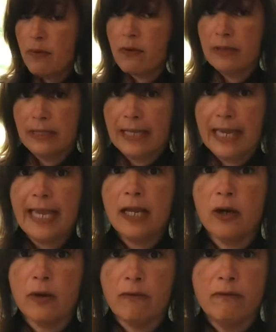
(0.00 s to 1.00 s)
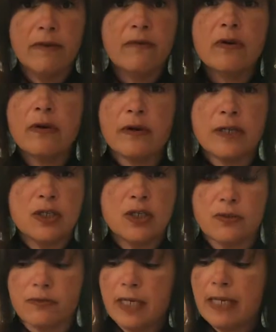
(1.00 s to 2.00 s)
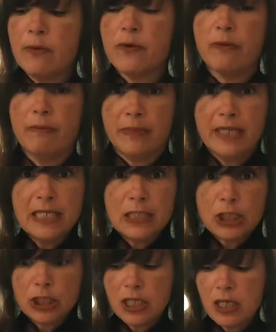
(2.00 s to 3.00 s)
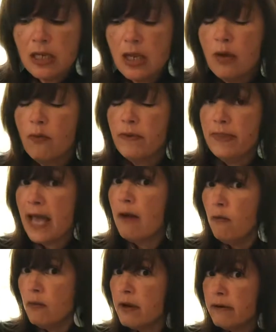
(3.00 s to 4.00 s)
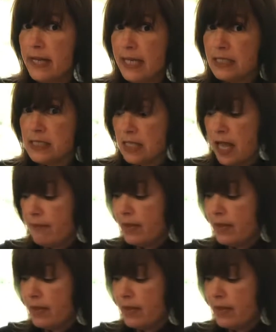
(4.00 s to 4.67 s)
or a lake or a river or a stream or the beach, when that water heats up,